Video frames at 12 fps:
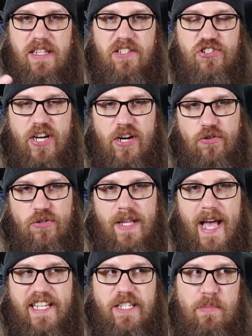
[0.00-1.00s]
this chair to
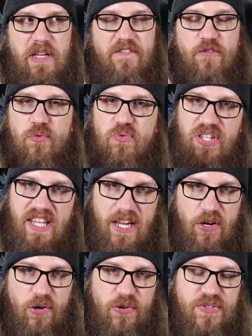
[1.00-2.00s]
last me for
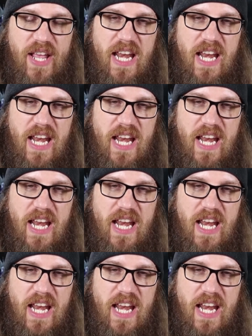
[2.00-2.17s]
years,